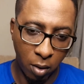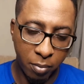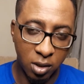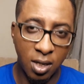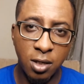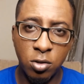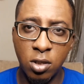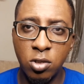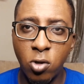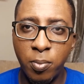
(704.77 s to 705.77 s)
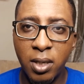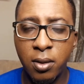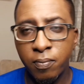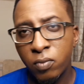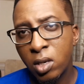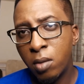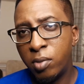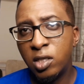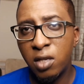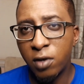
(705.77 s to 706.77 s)
pertaining to this topic,
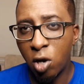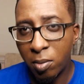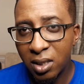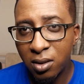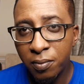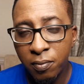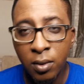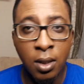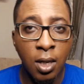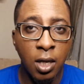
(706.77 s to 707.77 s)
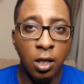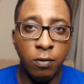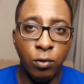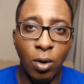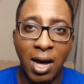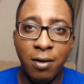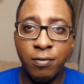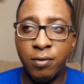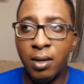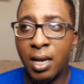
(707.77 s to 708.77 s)
please leave a comment. If you
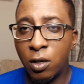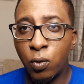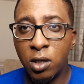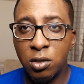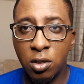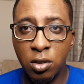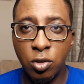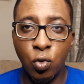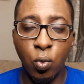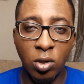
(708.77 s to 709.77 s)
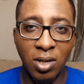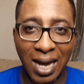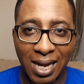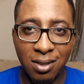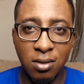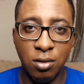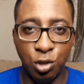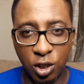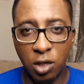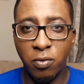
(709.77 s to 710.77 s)
have any questions you want to ask
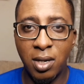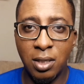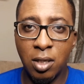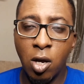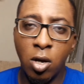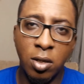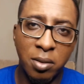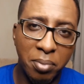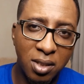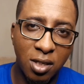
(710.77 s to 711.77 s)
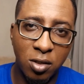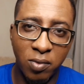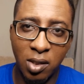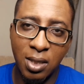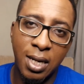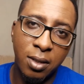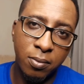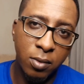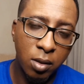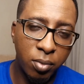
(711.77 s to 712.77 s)
generally on the business of design,
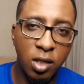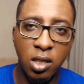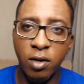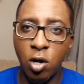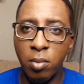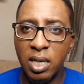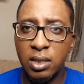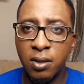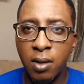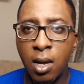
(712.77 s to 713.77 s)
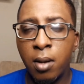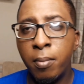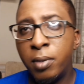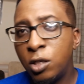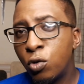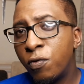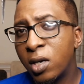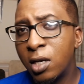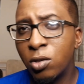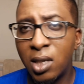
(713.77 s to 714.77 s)
please leave a comment. Please don't
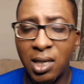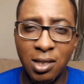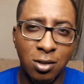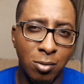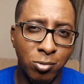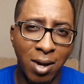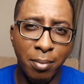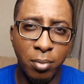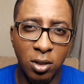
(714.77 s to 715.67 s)
forget to click the subscribe